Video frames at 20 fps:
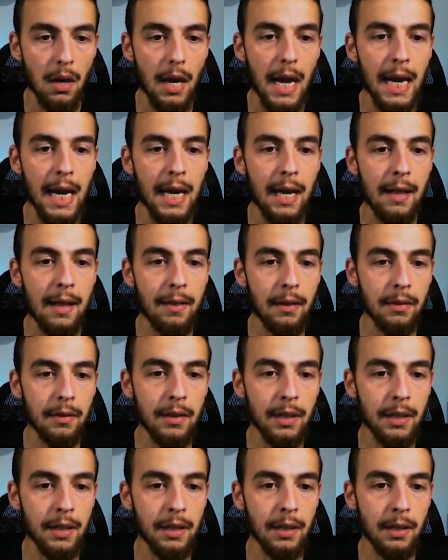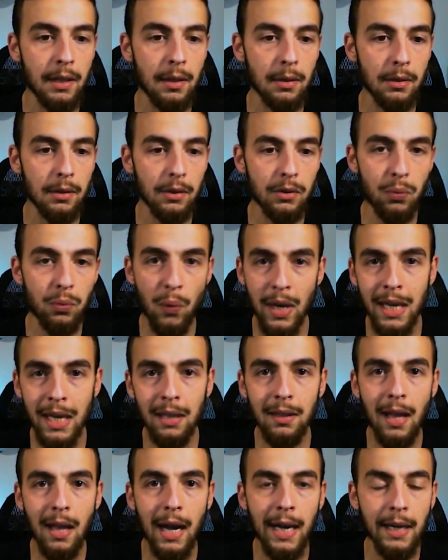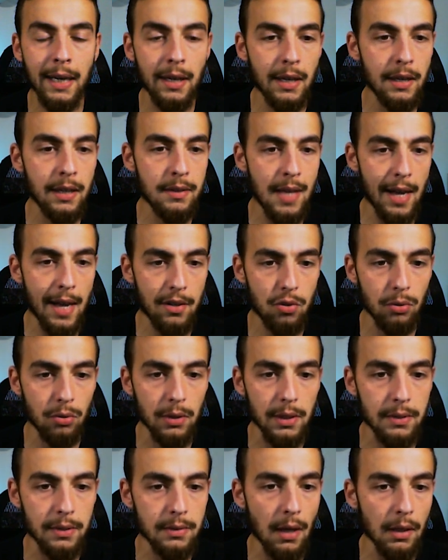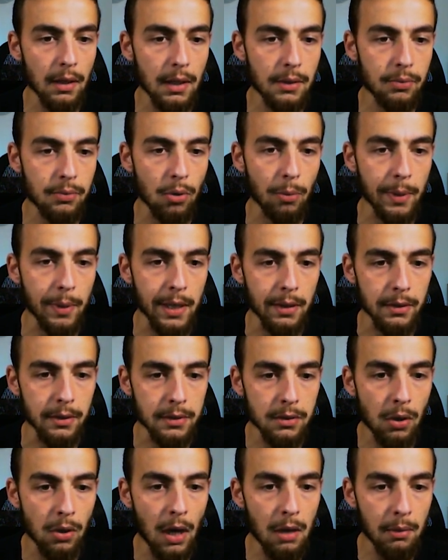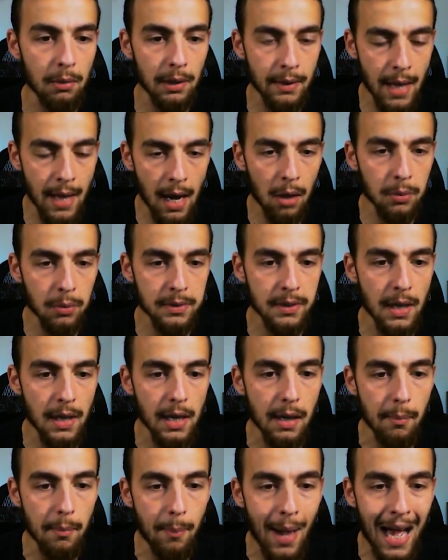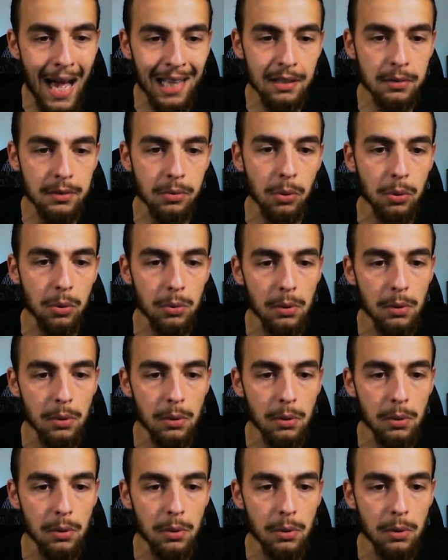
And the tricky line is actually starting from here. So I will now say password